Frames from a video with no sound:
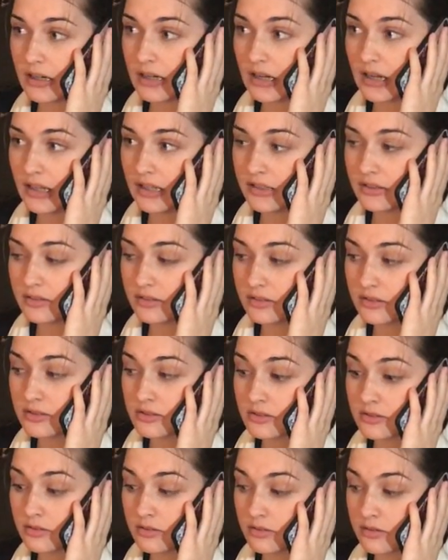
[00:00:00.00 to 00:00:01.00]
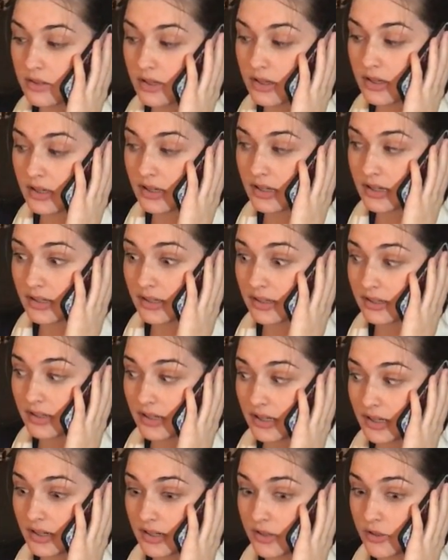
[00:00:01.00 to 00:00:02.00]
I, I can't
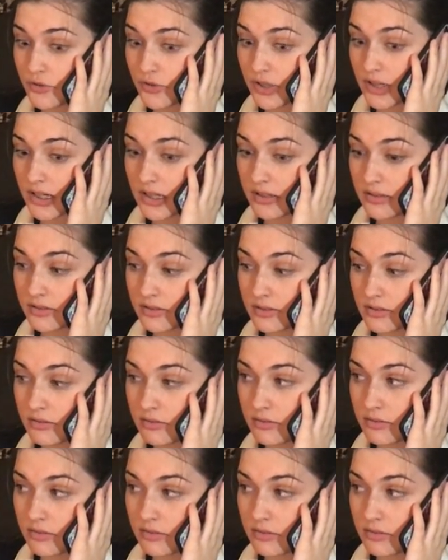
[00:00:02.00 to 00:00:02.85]
get any drinks.